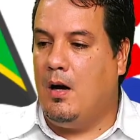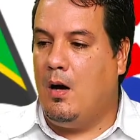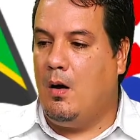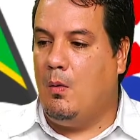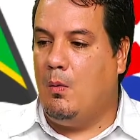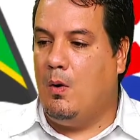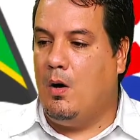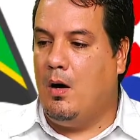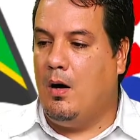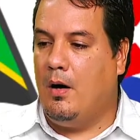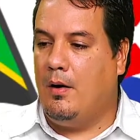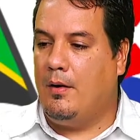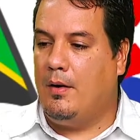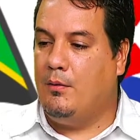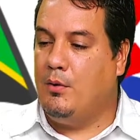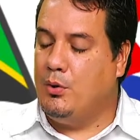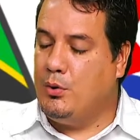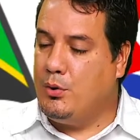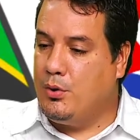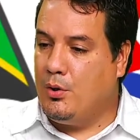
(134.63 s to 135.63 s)
our
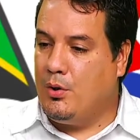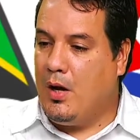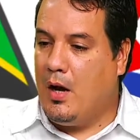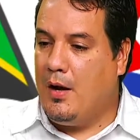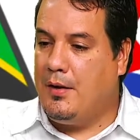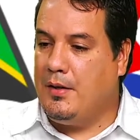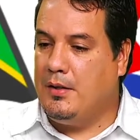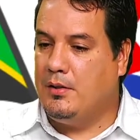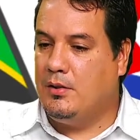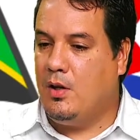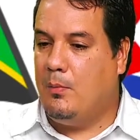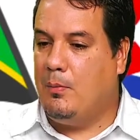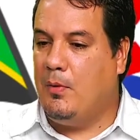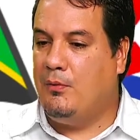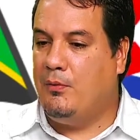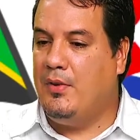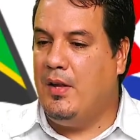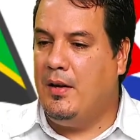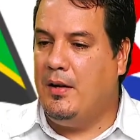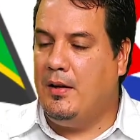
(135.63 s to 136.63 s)
revolutionaries,
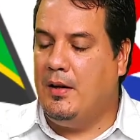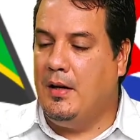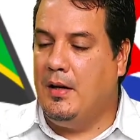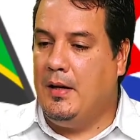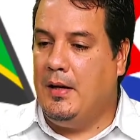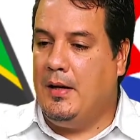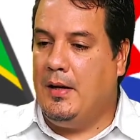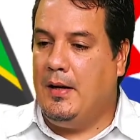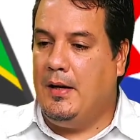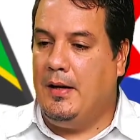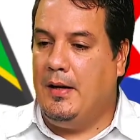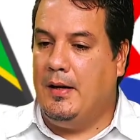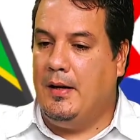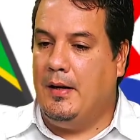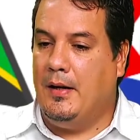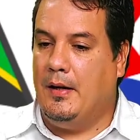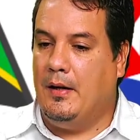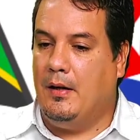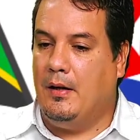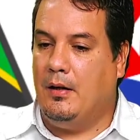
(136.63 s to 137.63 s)
some of them
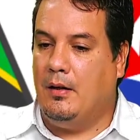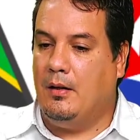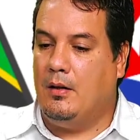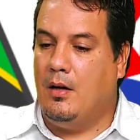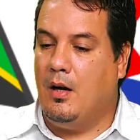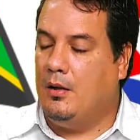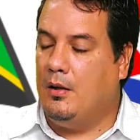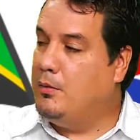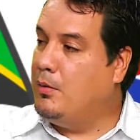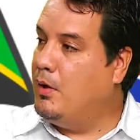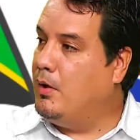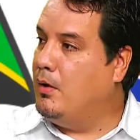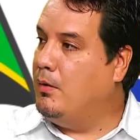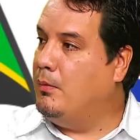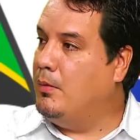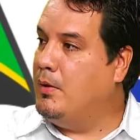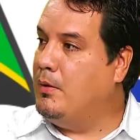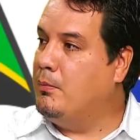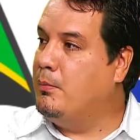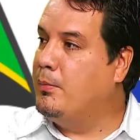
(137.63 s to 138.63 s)
got
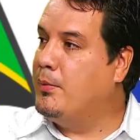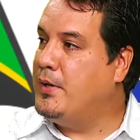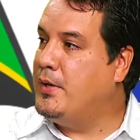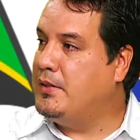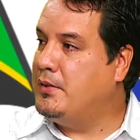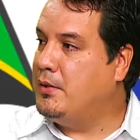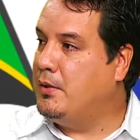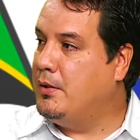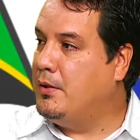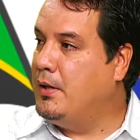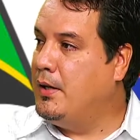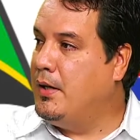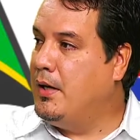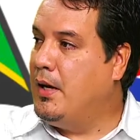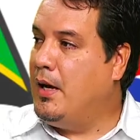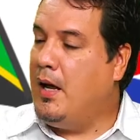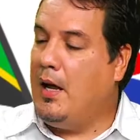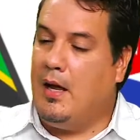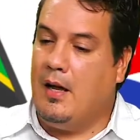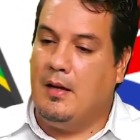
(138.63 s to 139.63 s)
in prison,
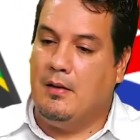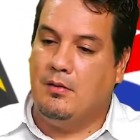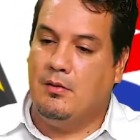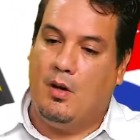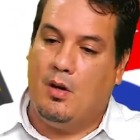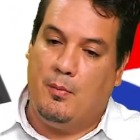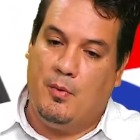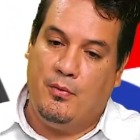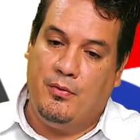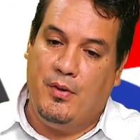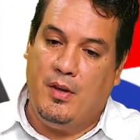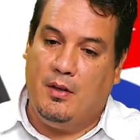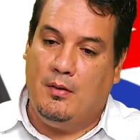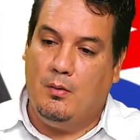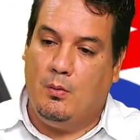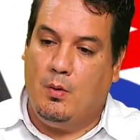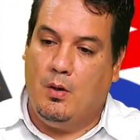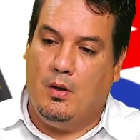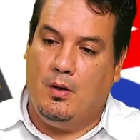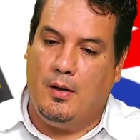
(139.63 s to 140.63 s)
and some of
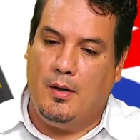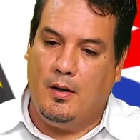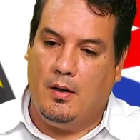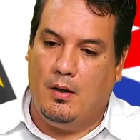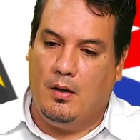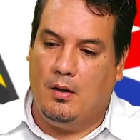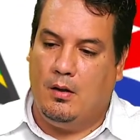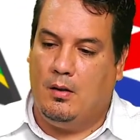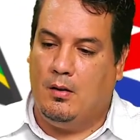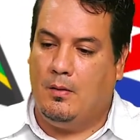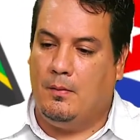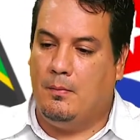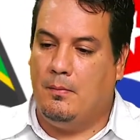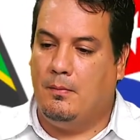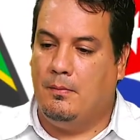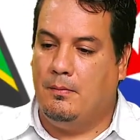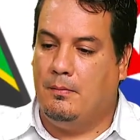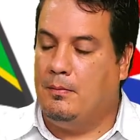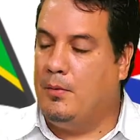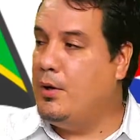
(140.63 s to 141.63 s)
them were
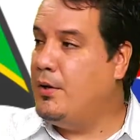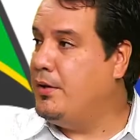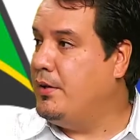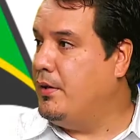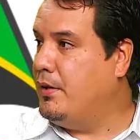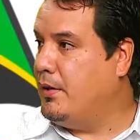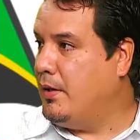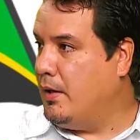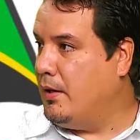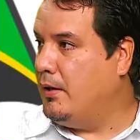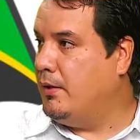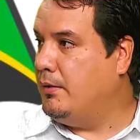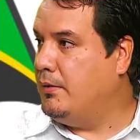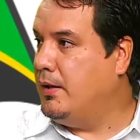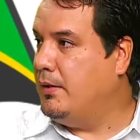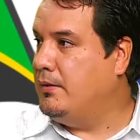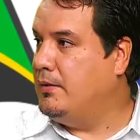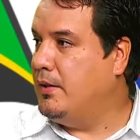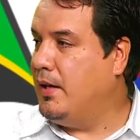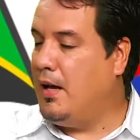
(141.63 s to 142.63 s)
murdered
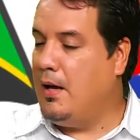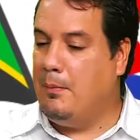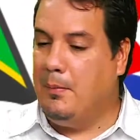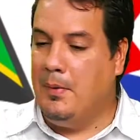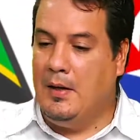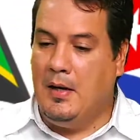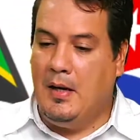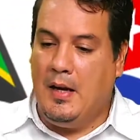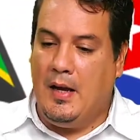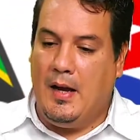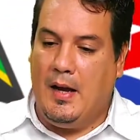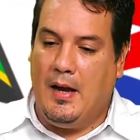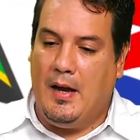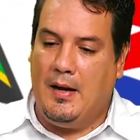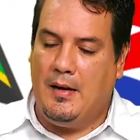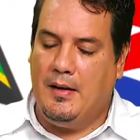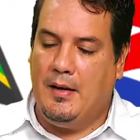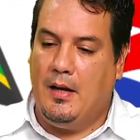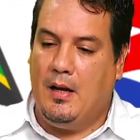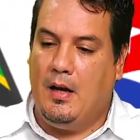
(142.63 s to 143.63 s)
at that time.
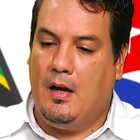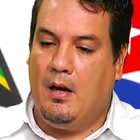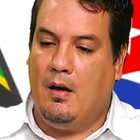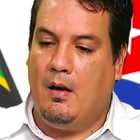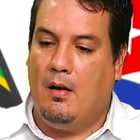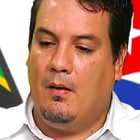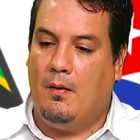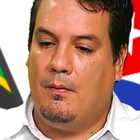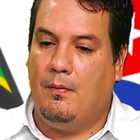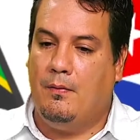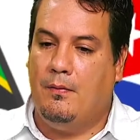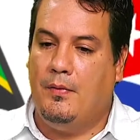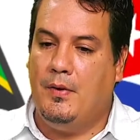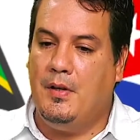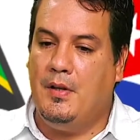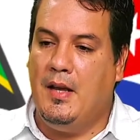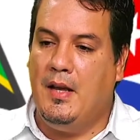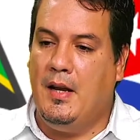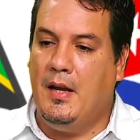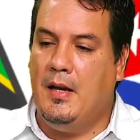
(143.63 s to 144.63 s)
And
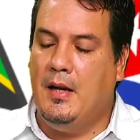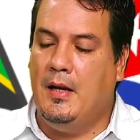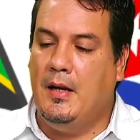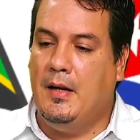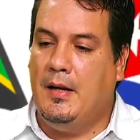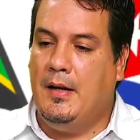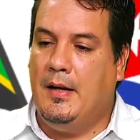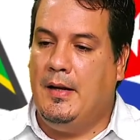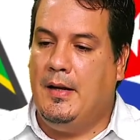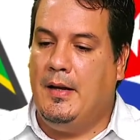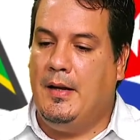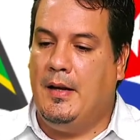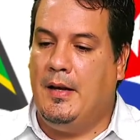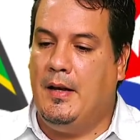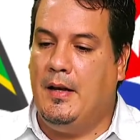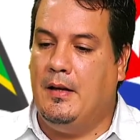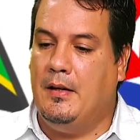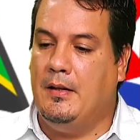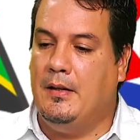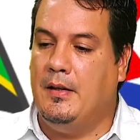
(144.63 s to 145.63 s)
Fidel,
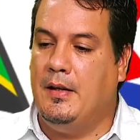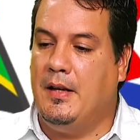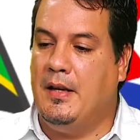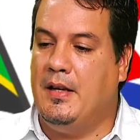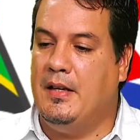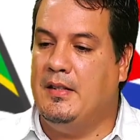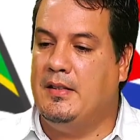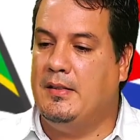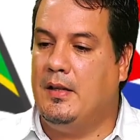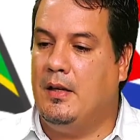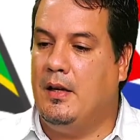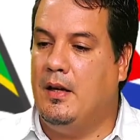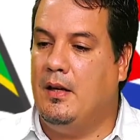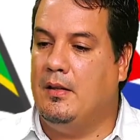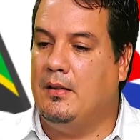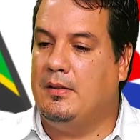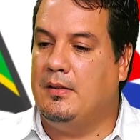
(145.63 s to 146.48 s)
in his